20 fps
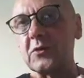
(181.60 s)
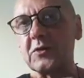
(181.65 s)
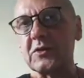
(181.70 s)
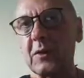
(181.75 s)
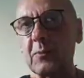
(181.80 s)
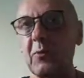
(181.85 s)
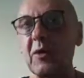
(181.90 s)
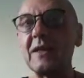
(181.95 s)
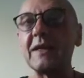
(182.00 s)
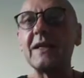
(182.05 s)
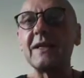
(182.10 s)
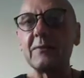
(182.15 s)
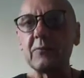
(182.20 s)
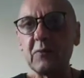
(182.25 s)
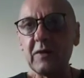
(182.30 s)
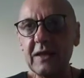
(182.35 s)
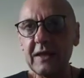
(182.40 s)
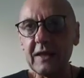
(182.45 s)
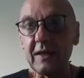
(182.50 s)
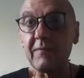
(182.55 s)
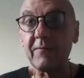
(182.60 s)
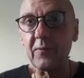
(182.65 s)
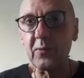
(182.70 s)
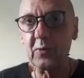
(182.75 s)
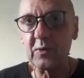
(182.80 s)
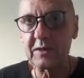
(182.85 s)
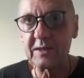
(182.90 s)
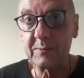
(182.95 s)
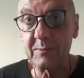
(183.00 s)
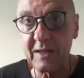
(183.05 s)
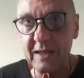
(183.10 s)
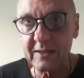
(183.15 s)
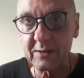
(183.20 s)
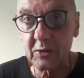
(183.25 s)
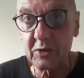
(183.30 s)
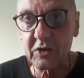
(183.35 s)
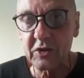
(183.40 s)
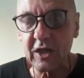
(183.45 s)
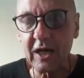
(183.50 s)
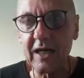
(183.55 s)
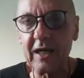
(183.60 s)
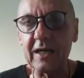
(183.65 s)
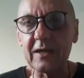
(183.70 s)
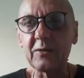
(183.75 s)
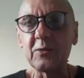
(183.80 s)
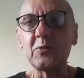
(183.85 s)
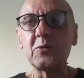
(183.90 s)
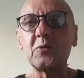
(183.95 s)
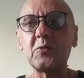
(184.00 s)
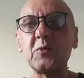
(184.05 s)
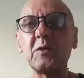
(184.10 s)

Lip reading: someone that really influenced me as a child to